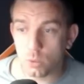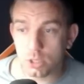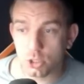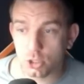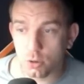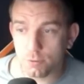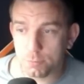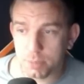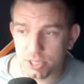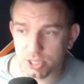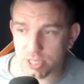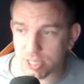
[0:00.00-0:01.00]
Will the SCUF
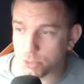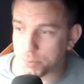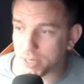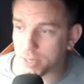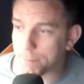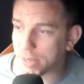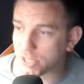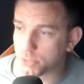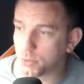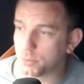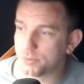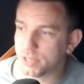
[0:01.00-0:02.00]
Prestige be
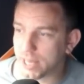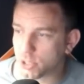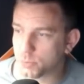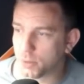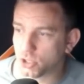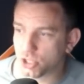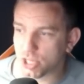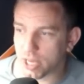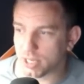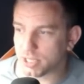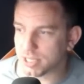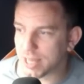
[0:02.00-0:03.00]
compatible with the Xbox
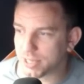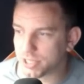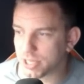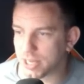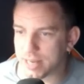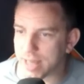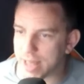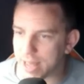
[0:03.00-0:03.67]
Series X and